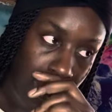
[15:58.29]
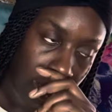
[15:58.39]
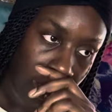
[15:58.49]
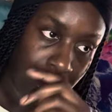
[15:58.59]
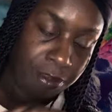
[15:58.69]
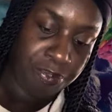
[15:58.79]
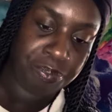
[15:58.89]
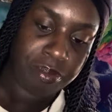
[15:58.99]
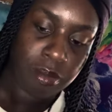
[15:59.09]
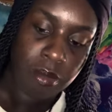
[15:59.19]
You don't
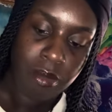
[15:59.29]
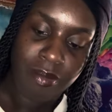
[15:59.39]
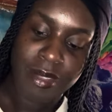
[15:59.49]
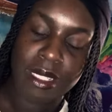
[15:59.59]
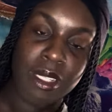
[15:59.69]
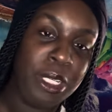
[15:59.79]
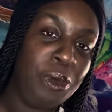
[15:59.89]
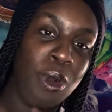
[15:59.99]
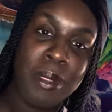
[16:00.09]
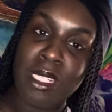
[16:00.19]
even
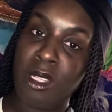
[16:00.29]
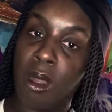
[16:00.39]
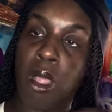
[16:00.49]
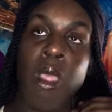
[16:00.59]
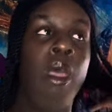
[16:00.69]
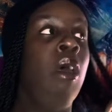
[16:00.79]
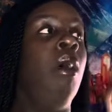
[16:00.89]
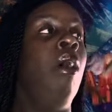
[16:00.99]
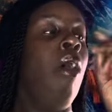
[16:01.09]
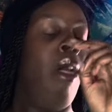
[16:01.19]
want me to talk.
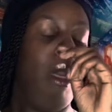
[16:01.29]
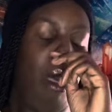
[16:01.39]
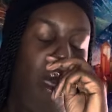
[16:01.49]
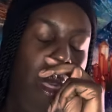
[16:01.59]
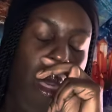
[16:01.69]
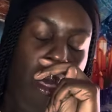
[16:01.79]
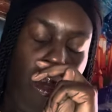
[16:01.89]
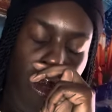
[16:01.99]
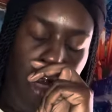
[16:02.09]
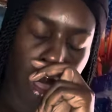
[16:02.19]

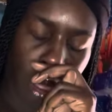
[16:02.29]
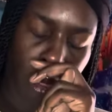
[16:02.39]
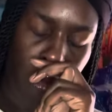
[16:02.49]
A